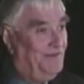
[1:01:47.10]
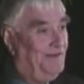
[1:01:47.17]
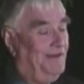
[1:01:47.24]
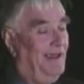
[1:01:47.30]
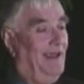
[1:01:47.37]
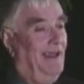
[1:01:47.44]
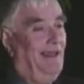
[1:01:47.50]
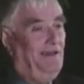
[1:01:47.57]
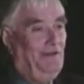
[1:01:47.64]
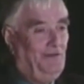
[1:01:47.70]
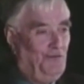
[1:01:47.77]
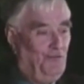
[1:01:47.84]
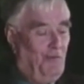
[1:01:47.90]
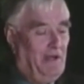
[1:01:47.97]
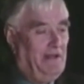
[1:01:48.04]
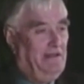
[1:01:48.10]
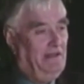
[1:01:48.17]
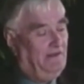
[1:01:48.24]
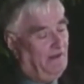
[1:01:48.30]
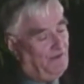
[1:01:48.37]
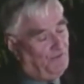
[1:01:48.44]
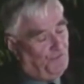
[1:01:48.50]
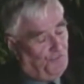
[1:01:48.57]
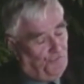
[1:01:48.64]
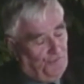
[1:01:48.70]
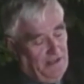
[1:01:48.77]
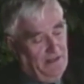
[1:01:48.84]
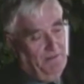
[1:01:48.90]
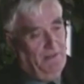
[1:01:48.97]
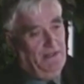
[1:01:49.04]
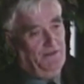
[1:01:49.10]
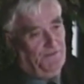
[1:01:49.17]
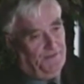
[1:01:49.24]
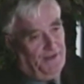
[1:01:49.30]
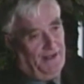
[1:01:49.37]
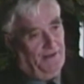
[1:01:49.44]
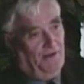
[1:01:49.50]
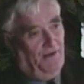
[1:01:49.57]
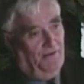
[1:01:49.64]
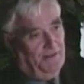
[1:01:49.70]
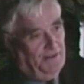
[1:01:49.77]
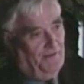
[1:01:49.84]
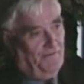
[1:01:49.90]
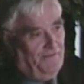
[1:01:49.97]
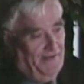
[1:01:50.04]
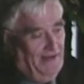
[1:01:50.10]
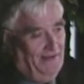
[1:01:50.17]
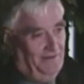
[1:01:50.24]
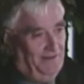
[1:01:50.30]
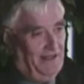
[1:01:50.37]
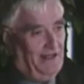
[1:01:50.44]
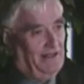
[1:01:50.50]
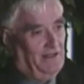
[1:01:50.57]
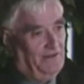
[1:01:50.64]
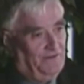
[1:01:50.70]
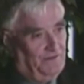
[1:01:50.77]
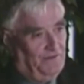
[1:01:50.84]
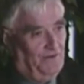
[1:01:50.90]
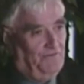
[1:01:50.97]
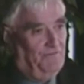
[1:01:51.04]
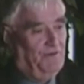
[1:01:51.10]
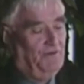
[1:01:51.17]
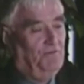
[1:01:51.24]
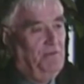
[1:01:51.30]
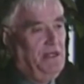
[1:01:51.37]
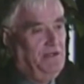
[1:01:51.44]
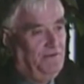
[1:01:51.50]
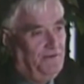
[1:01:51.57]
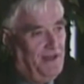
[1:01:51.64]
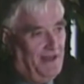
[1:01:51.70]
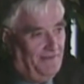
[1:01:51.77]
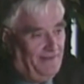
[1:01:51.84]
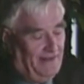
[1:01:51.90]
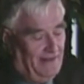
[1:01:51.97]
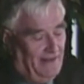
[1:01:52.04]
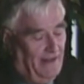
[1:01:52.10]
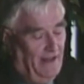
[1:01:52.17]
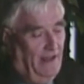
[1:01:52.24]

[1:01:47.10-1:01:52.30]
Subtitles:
is one of these extremely subtle little things that on the surface means nothing.